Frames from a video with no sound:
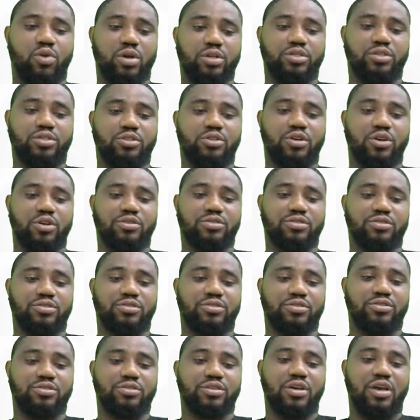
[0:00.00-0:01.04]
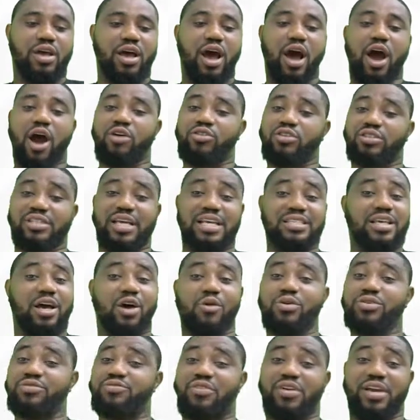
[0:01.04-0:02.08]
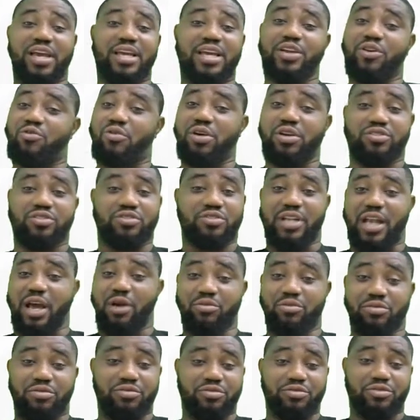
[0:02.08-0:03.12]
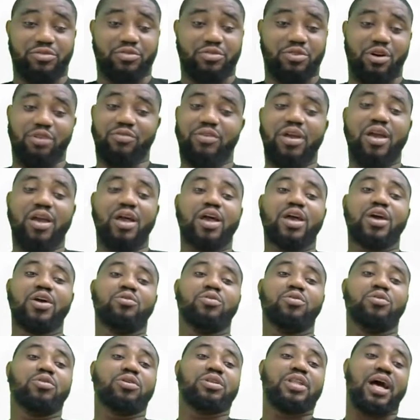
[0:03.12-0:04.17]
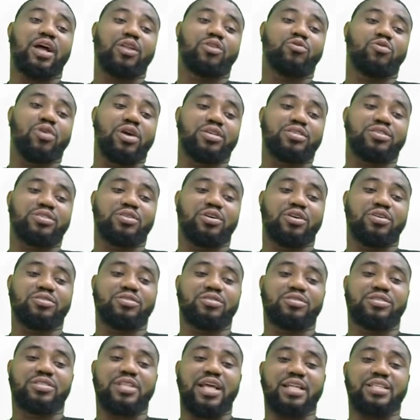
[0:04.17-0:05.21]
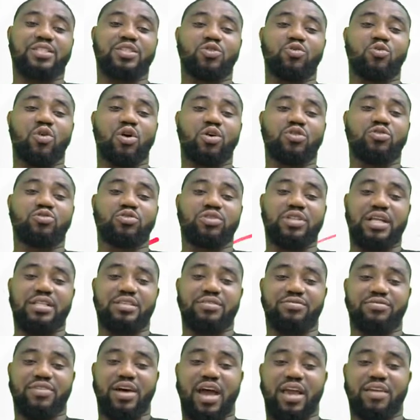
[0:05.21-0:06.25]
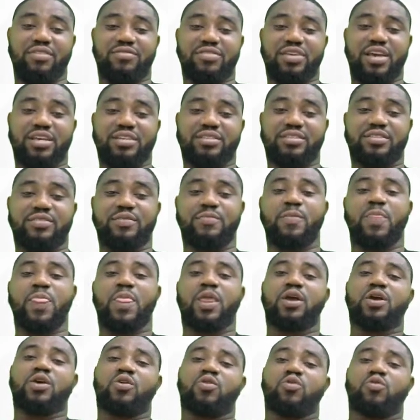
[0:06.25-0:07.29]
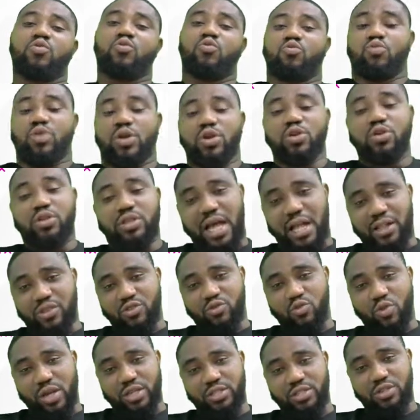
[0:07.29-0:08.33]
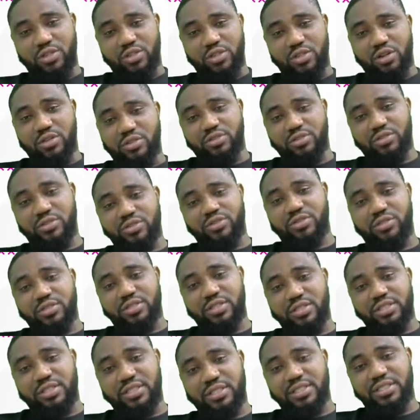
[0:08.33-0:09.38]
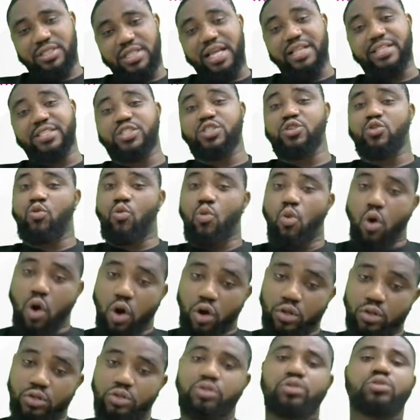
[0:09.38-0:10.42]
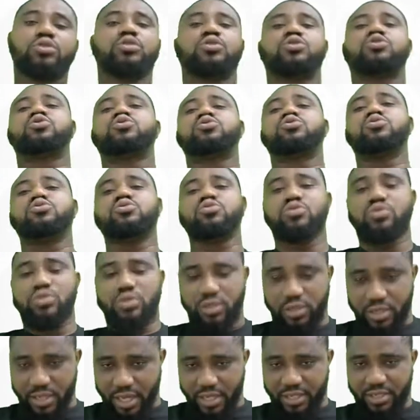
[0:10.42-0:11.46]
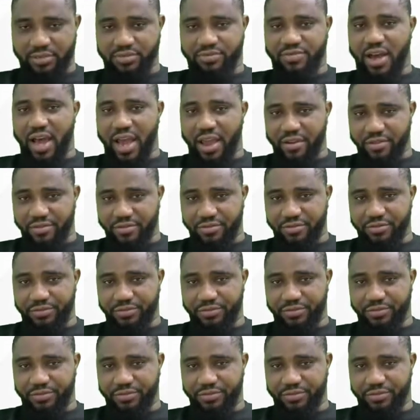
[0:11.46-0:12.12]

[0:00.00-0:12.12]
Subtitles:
questions, sometimes I always forget the question that we solved. We looked at questions 31 to 35, yes. We looked at questions 31 to 35.